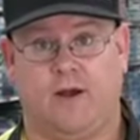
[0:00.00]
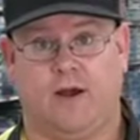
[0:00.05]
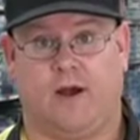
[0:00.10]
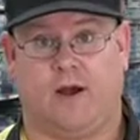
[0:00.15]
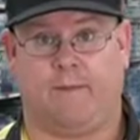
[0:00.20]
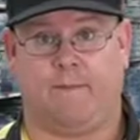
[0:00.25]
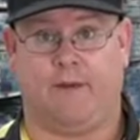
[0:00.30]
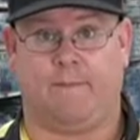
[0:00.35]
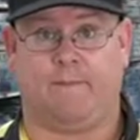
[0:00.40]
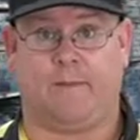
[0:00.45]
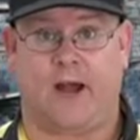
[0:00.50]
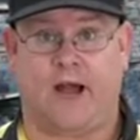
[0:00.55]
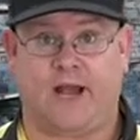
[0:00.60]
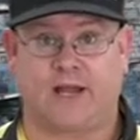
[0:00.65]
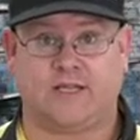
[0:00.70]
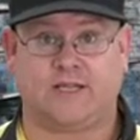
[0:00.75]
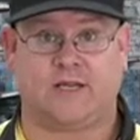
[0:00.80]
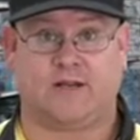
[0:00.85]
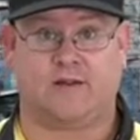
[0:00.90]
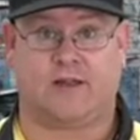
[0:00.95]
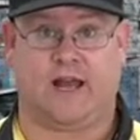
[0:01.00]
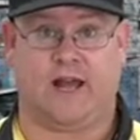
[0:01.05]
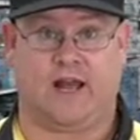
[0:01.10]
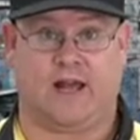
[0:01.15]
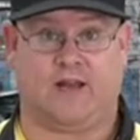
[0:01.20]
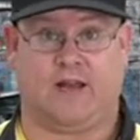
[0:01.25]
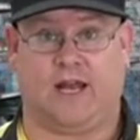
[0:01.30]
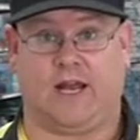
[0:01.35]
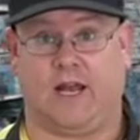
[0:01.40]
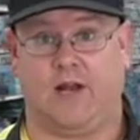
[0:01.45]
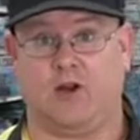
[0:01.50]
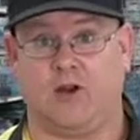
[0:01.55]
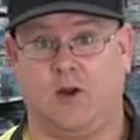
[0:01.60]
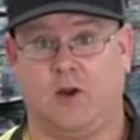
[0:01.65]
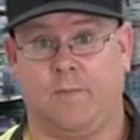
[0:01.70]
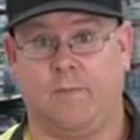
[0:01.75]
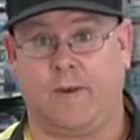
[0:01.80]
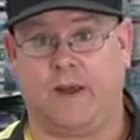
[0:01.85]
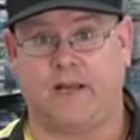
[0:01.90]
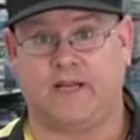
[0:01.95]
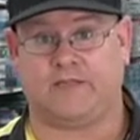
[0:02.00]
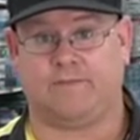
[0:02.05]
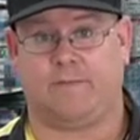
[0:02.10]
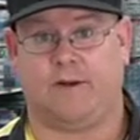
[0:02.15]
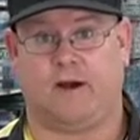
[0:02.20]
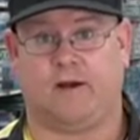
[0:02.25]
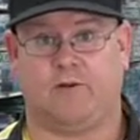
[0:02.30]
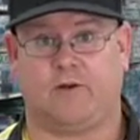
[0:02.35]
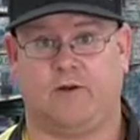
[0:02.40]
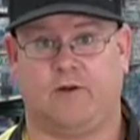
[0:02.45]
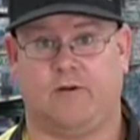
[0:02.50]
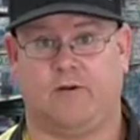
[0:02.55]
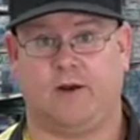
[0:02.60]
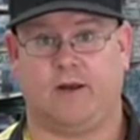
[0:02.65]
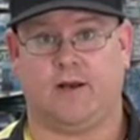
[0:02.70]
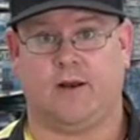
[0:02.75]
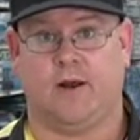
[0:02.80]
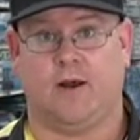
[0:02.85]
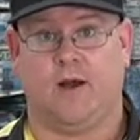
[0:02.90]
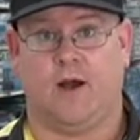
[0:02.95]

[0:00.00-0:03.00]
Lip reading: In past year they had like a two-piece mount to it.